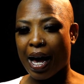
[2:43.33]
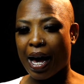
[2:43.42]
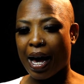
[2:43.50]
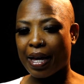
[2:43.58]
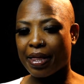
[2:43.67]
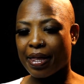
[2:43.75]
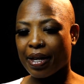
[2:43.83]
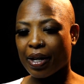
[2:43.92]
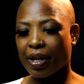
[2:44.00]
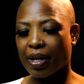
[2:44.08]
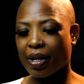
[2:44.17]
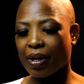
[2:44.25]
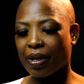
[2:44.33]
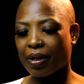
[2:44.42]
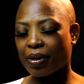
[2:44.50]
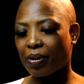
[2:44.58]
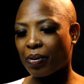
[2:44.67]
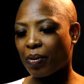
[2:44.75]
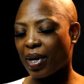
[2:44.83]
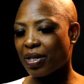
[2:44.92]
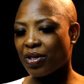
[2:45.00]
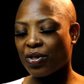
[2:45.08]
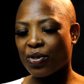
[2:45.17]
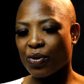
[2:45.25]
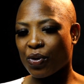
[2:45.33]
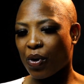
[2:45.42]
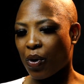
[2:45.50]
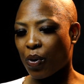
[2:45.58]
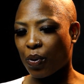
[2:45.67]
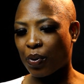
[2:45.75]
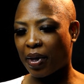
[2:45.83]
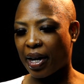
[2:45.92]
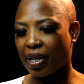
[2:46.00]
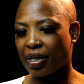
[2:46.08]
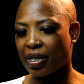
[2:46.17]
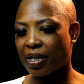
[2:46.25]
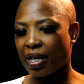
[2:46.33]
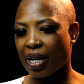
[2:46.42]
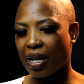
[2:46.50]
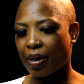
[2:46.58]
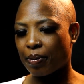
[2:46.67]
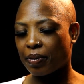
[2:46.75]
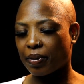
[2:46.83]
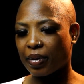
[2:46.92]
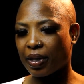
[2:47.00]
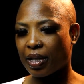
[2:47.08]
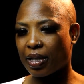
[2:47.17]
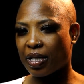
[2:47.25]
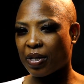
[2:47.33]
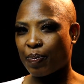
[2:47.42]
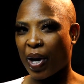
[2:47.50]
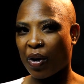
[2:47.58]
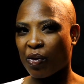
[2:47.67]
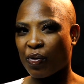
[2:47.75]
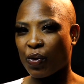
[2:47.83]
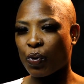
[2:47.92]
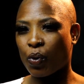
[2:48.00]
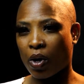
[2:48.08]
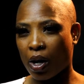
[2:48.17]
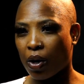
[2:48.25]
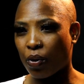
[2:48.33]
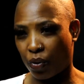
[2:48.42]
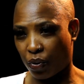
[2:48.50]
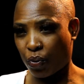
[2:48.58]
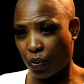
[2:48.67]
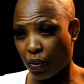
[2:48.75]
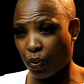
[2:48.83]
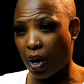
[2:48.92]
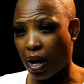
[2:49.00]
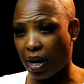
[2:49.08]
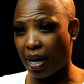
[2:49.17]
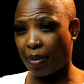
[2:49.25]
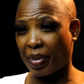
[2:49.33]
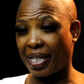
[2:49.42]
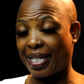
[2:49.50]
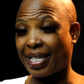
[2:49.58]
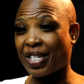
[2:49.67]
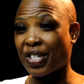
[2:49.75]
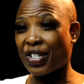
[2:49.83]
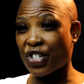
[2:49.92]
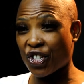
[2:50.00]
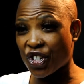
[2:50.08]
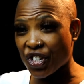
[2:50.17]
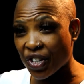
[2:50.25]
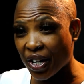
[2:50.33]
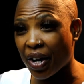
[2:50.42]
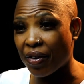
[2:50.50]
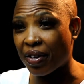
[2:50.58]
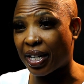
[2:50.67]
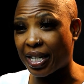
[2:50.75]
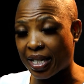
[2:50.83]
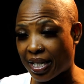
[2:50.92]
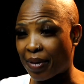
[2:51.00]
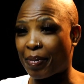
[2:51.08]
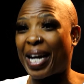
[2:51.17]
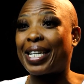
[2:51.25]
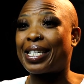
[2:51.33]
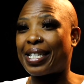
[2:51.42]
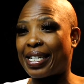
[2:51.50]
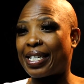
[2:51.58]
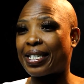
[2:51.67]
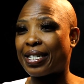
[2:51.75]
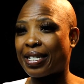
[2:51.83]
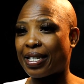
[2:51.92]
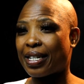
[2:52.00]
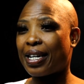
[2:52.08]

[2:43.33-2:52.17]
I think once you know that it's part of who you are. I mean, it's generic. It's in my genes.